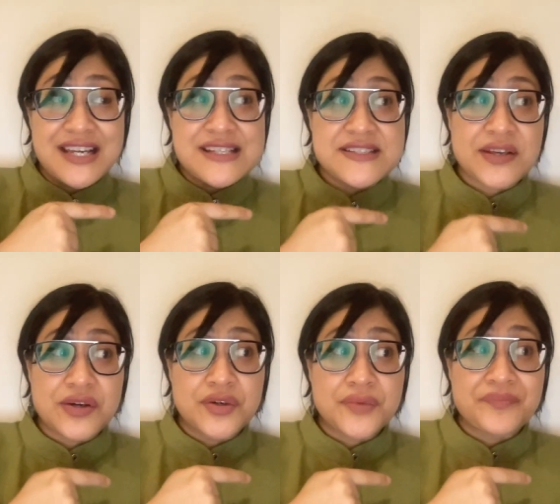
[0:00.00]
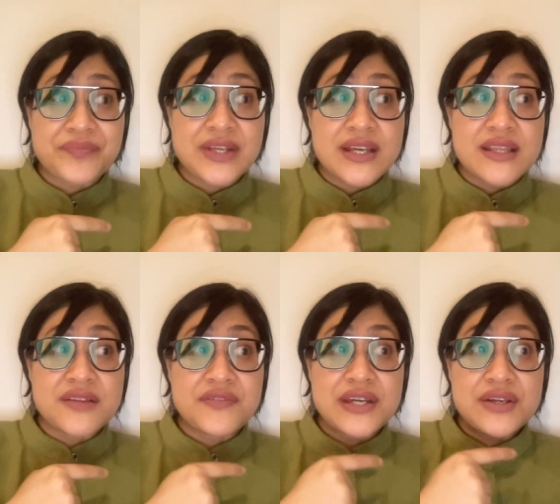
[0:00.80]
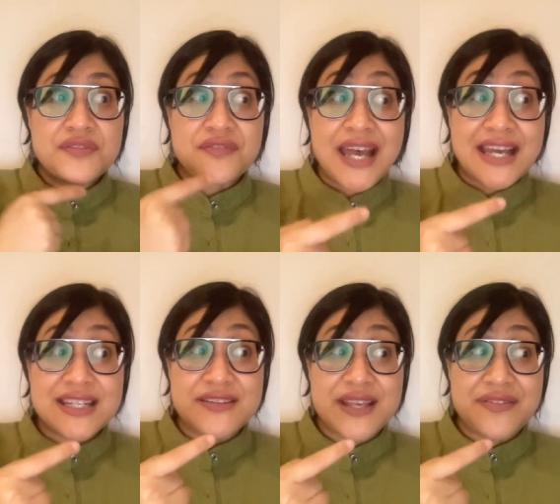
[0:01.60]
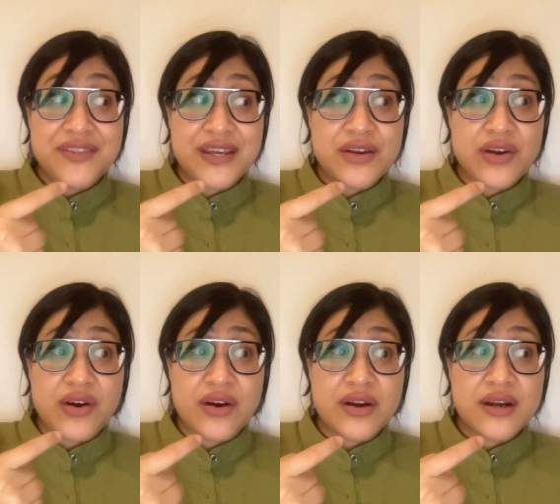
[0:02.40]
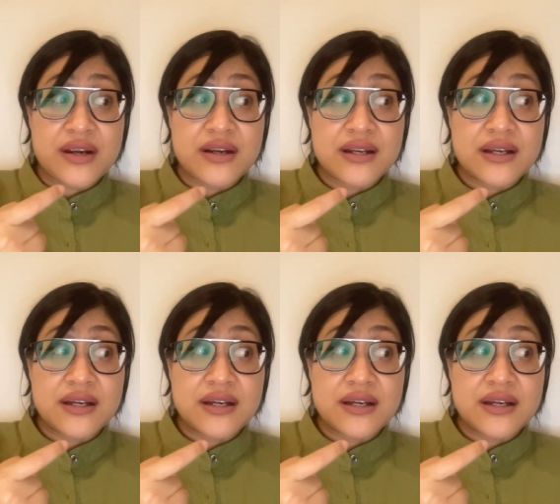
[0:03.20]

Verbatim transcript: So, the very fact that there are